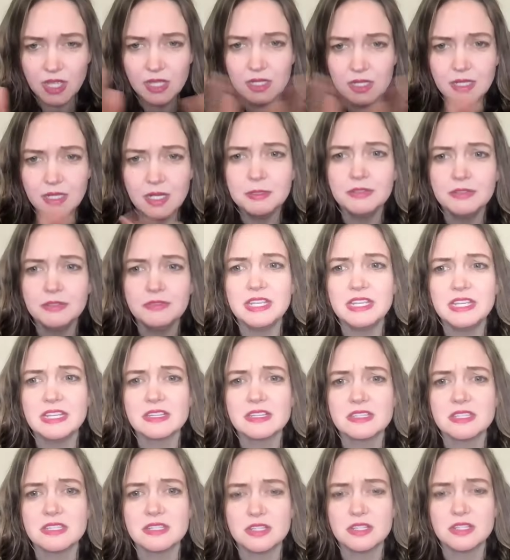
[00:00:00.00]
a couple of
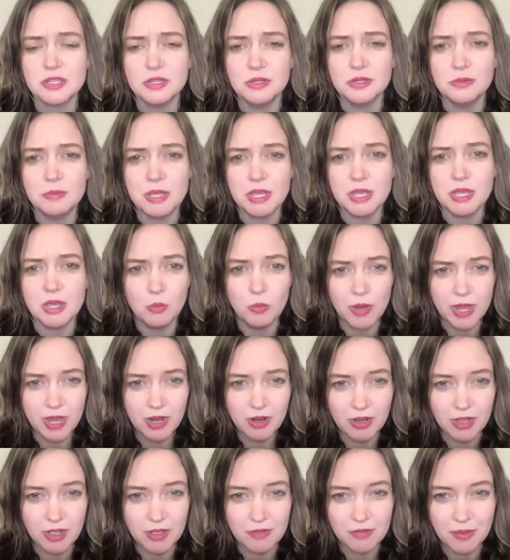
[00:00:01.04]
things to be
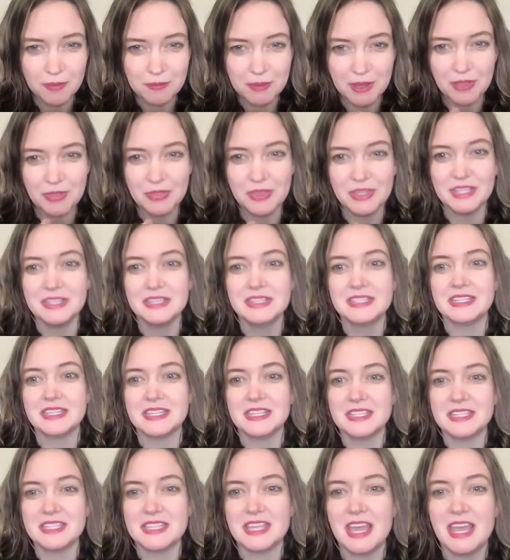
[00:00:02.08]
aware of about this
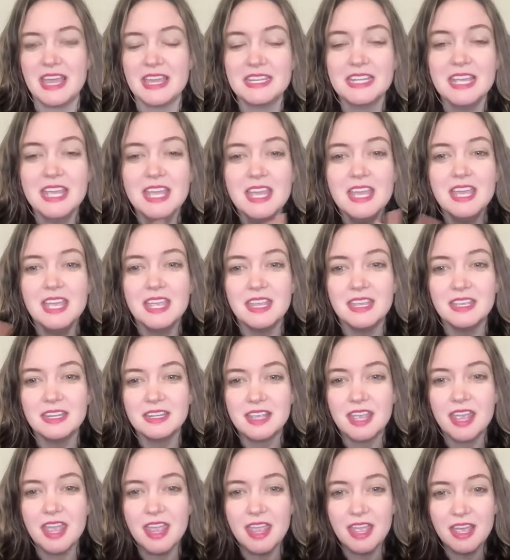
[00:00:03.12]
is that
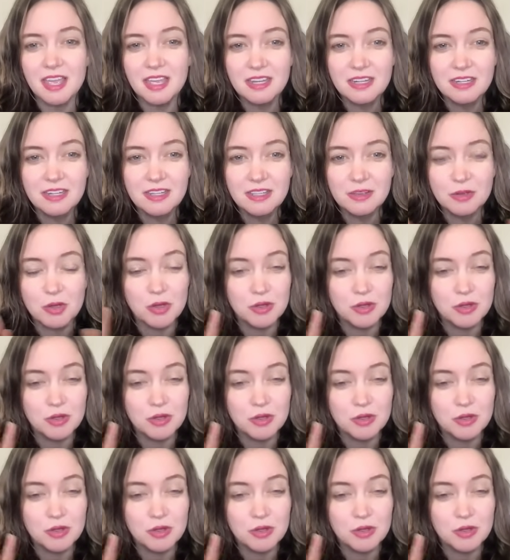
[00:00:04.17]
it can,